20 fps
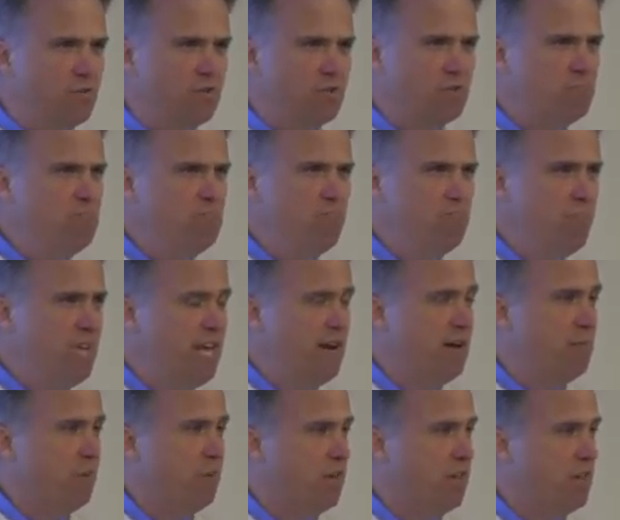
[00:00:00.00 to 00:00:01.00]

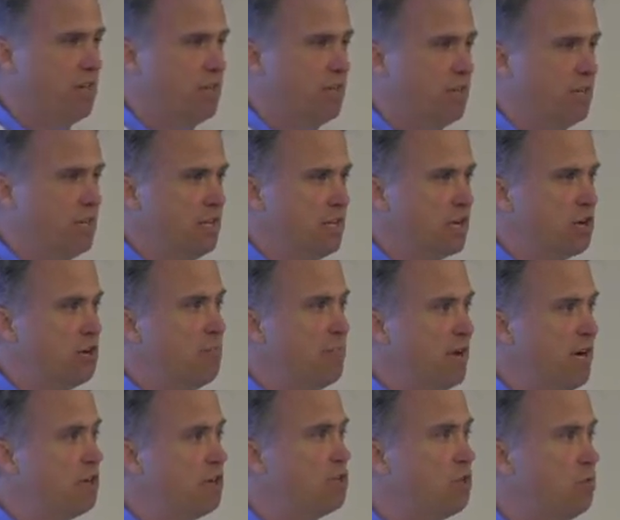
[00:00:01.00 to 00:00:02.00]
minimal
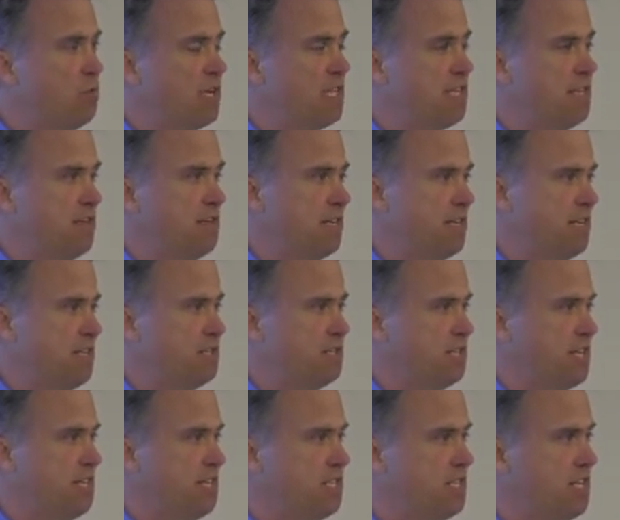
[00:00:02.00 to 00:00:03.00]
compared to what the United
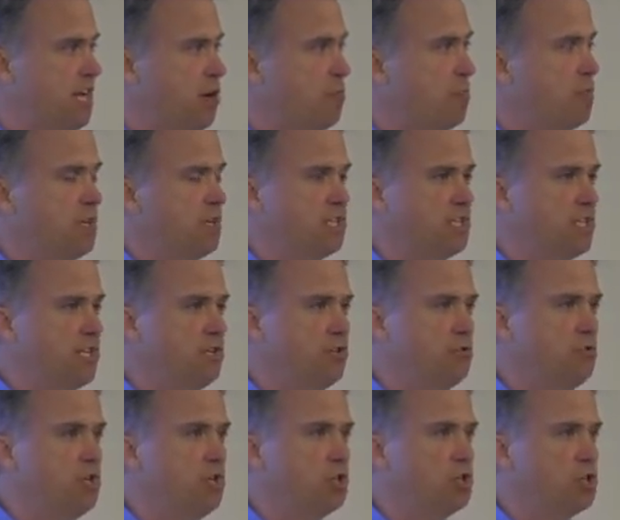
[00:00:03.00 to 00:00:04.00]
States now puts
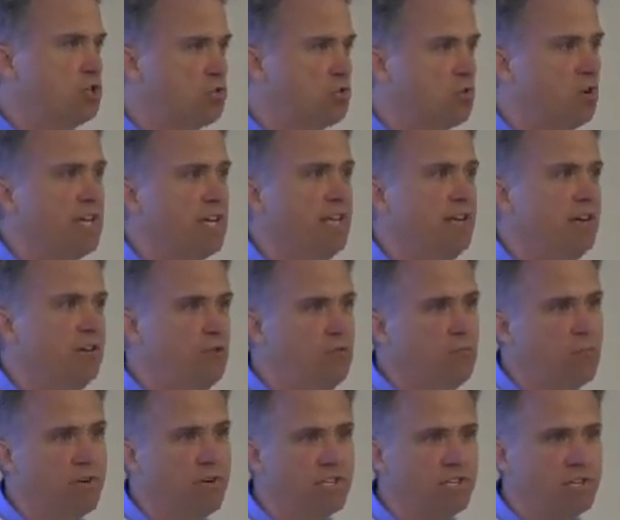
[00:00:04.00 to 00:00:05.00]
into destroying
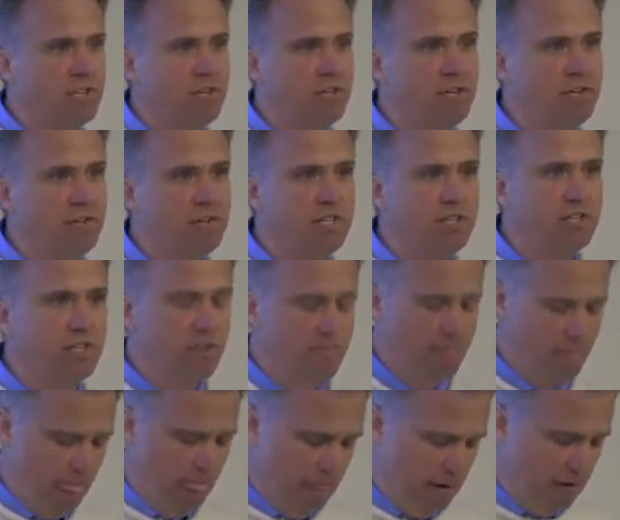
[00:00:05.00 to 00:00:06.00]
numerous countries
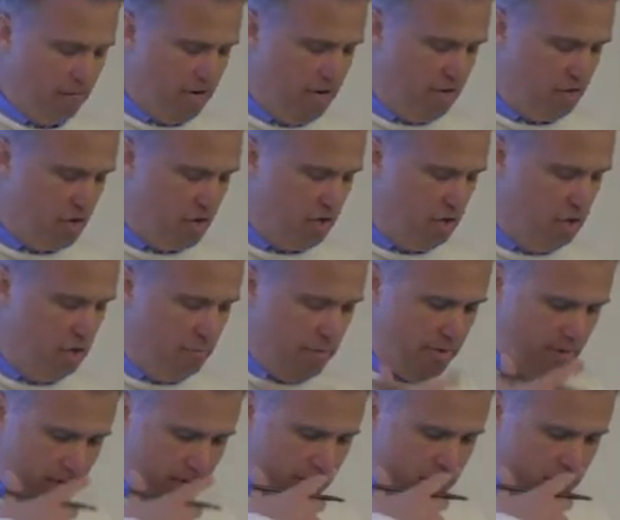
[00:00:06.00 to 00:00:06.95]
around the globe.